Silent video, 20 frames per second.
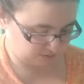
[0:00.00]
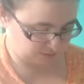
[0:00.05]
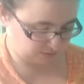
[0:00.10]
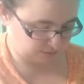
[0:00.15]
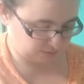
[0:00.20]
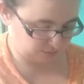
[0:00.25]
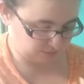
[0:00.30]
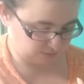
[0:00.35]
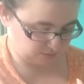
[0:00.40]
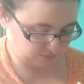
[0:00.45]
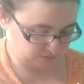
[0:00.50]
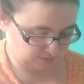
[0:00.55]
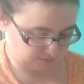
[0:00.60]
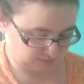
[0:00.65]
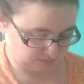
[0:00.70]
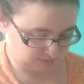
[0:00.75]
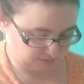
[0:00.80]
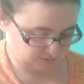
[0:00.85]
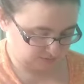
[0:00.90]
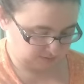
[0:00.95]
noodle.
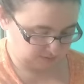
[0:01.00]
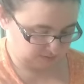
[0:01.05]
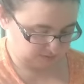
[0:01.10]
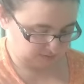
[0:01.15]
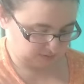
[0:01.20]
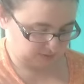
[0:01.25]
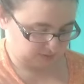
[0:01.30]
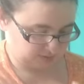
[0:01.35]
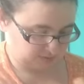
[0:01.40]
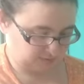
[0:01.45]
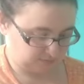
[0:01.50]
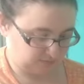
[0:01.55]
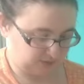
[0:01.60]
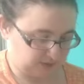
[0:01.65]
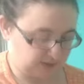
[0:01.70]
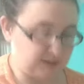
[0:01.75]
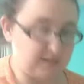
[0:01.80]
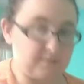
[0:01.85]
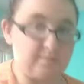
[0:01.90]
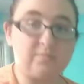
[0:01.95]
All
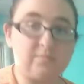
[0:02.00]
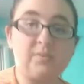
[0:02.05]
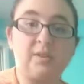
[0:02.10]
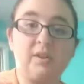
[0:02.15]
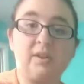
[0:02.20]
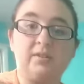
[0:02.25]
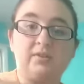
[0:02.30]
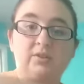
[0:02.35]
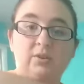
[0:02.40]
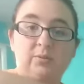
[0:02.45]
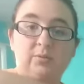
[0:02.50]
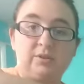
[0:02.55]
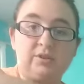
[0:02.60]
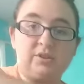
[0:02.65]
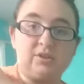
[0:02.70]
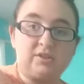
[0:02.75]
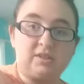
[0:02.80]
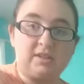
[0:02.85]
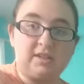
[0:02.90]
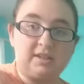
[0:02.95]
right, so we're
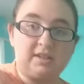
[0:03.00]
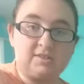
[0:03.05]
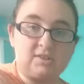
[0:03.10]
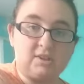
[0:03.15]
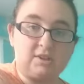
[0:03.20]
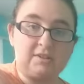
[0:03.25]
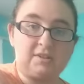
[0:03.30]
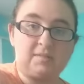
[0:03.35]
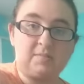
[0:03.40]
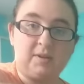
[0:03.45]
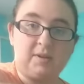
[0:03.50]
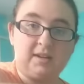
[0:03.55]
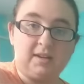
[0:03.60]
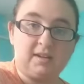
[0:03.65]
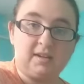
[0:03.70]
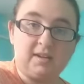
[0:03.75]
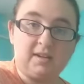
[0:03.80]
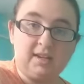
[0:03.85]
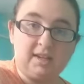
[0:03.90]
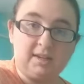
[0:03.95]
just going to start
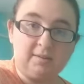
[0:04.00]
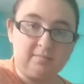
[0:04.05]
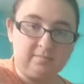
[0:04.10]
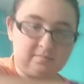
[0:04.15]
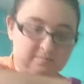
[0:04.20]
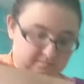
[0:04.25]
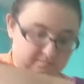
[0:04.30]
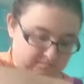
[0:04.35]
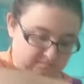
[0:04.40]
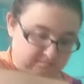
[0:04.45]
spinning again.